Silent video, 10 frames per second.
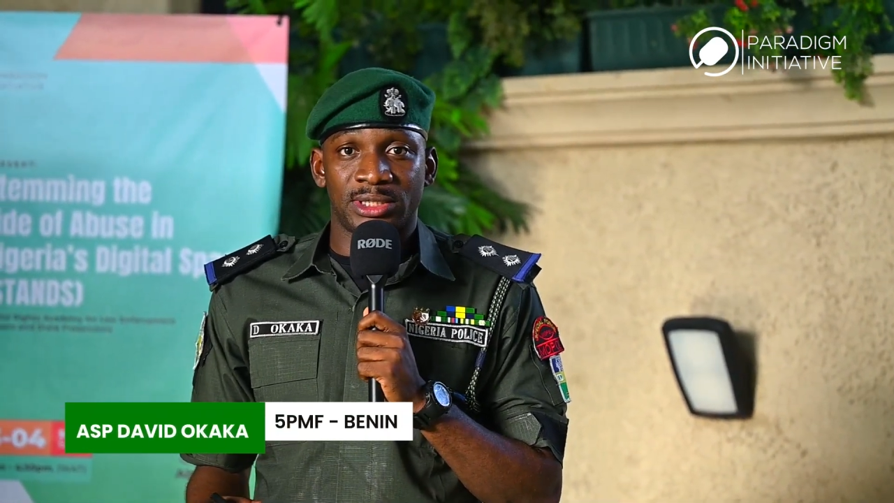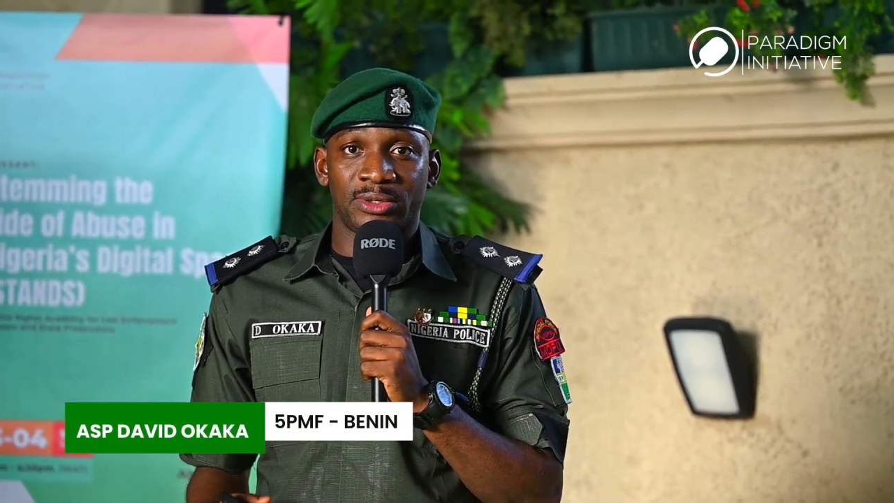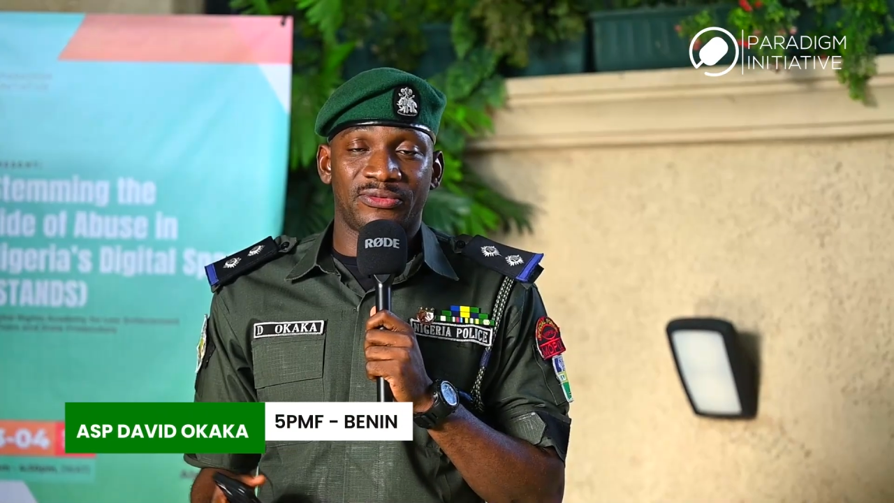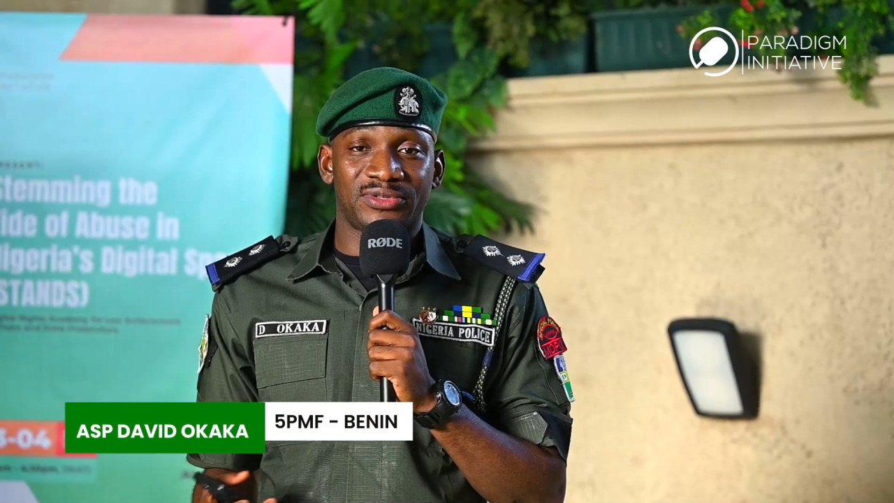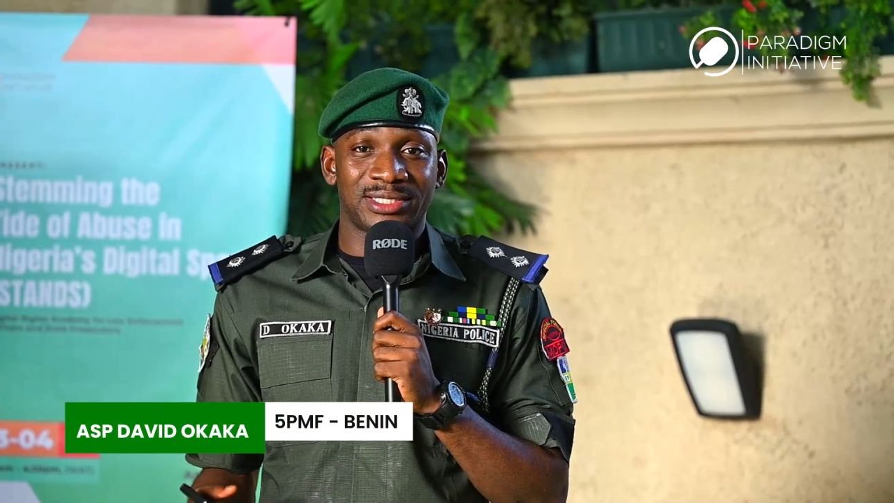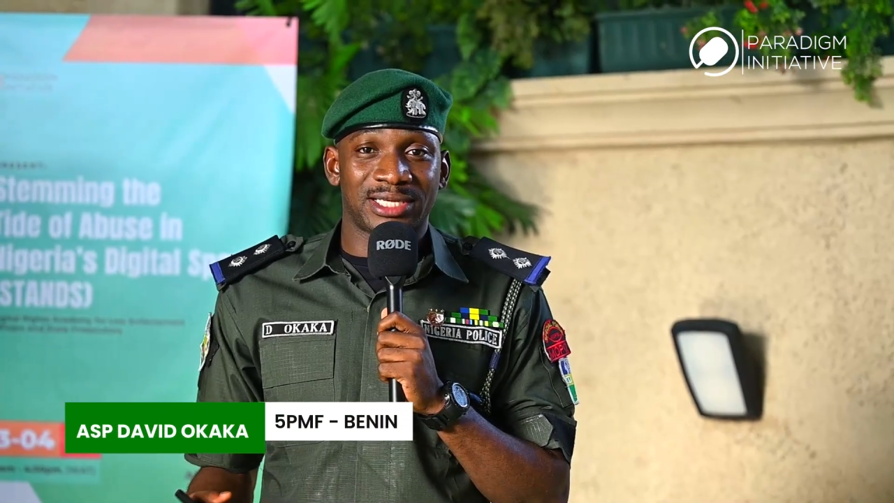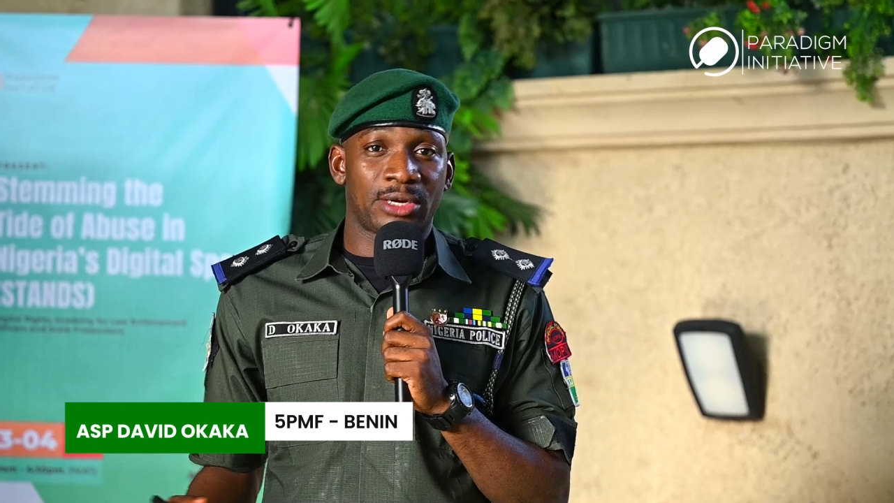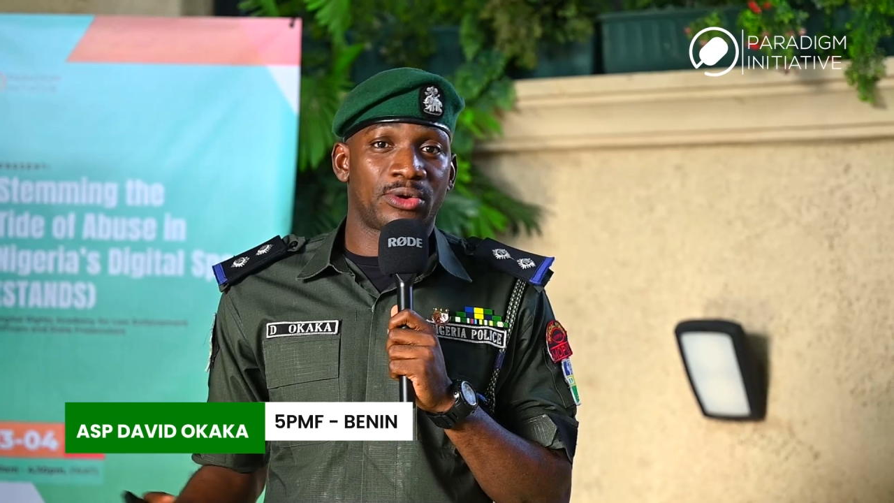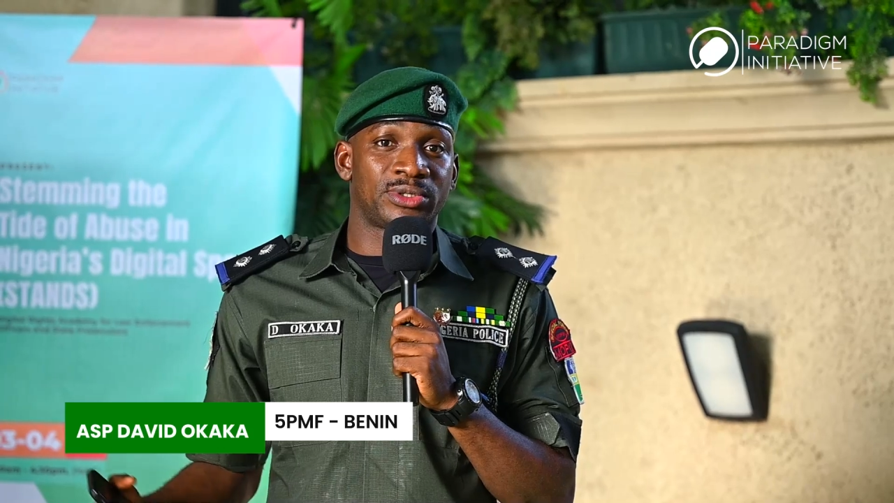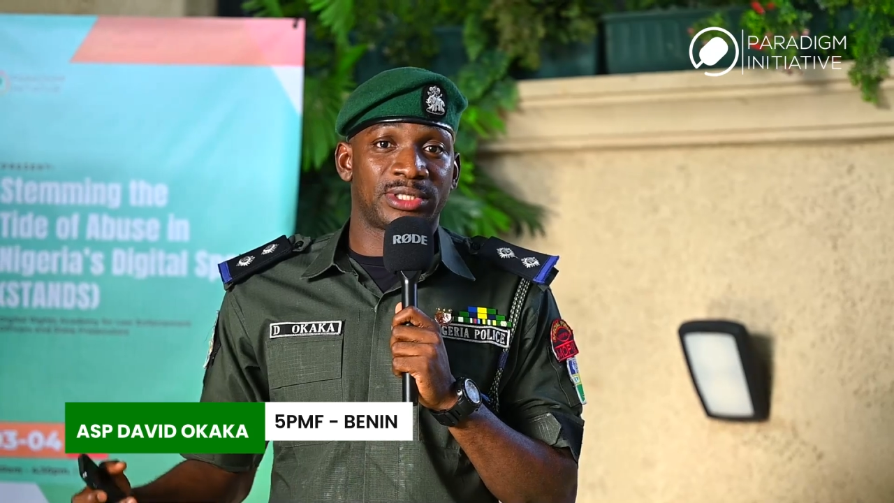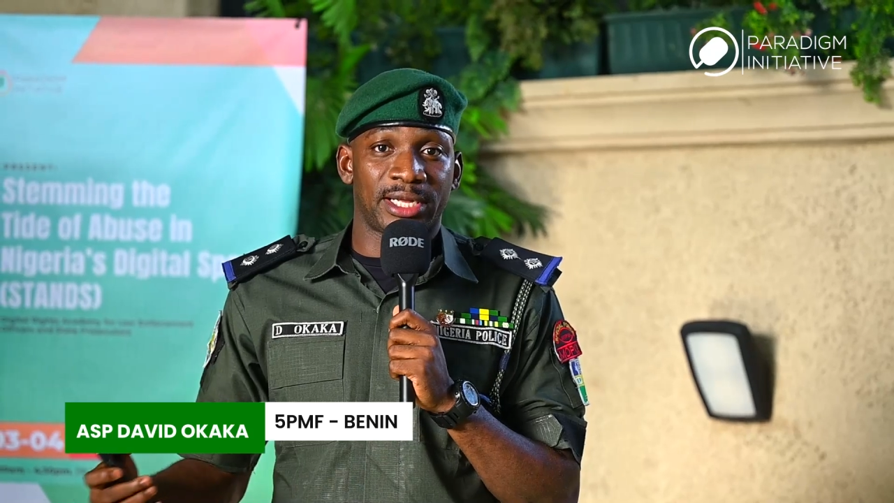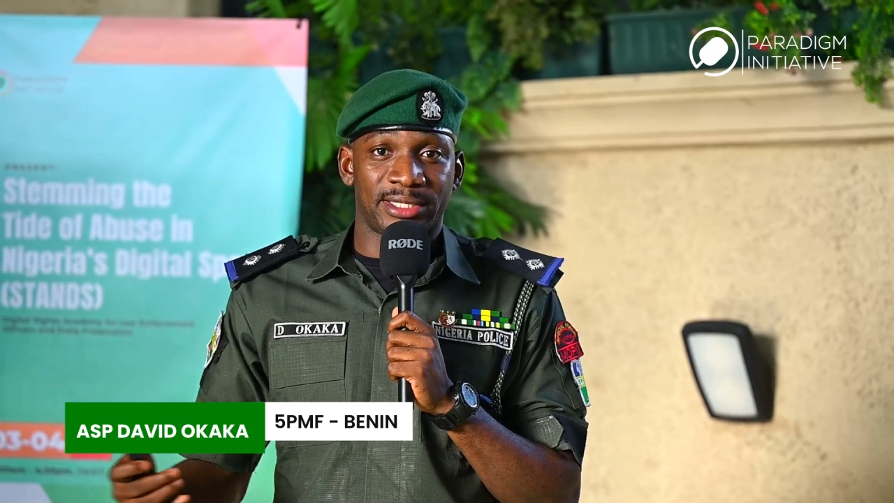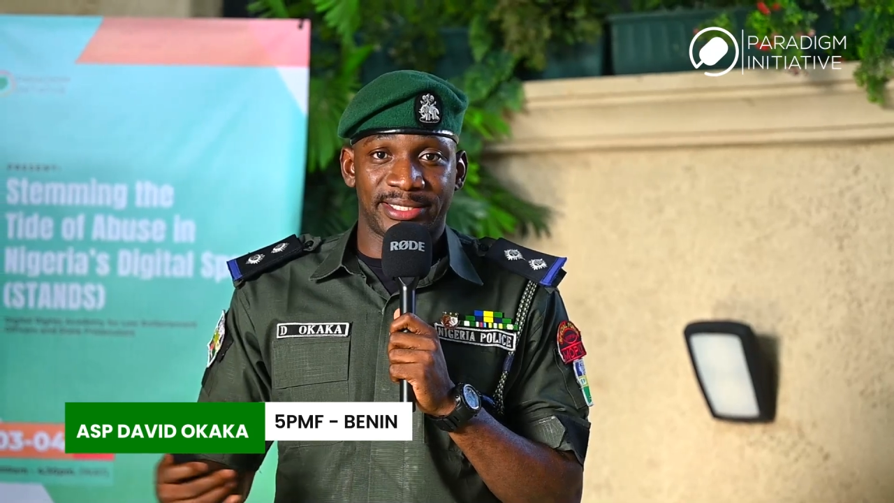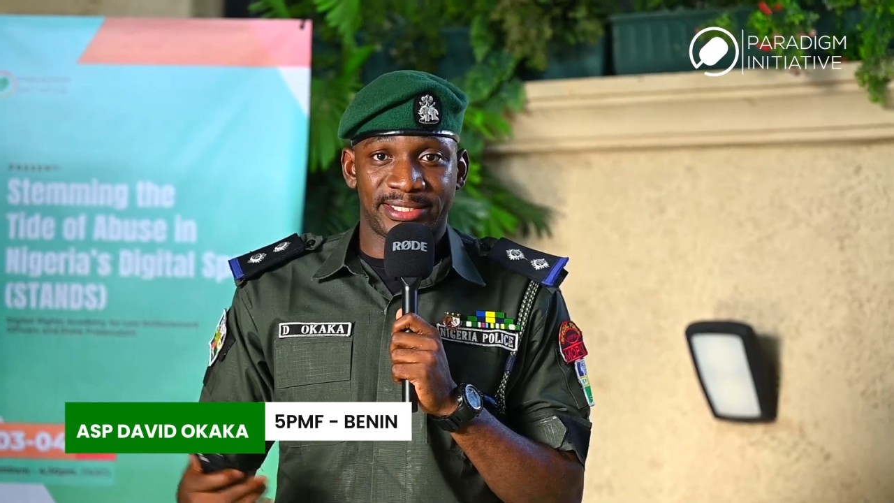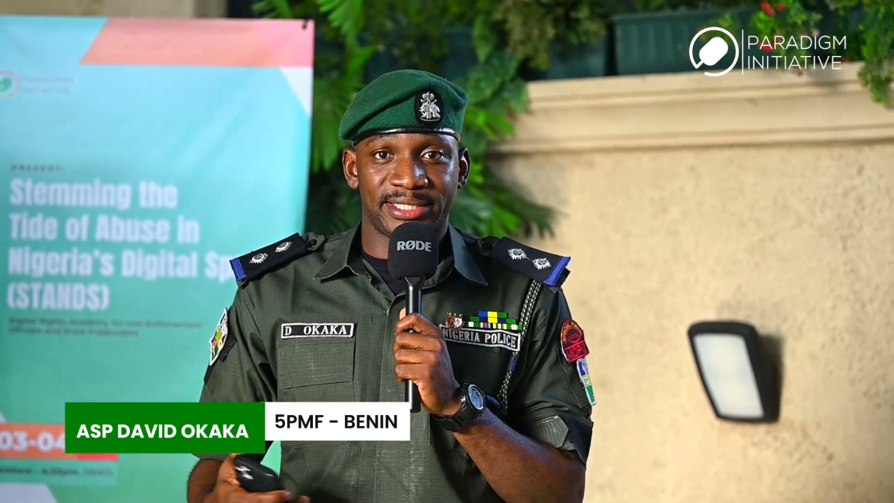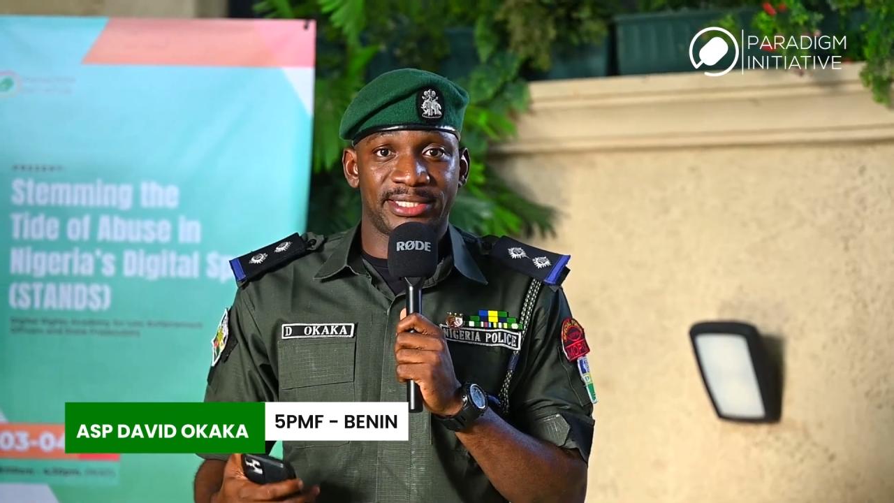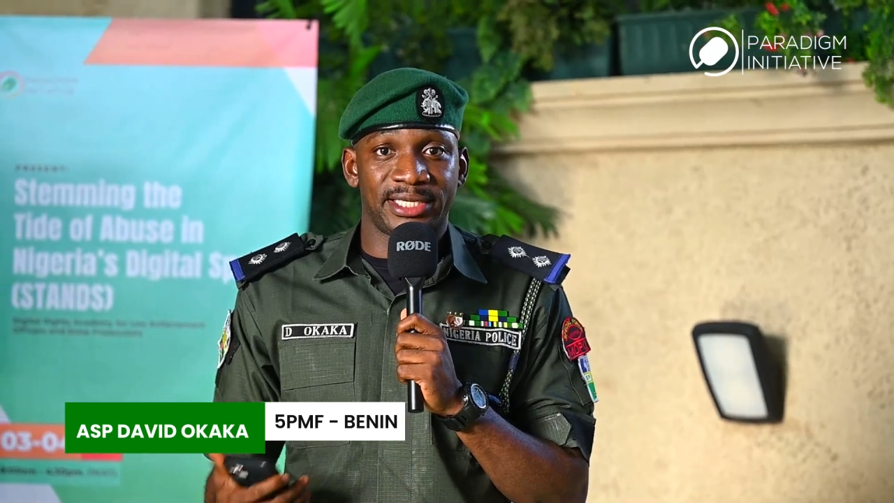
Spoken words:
the officers across our 36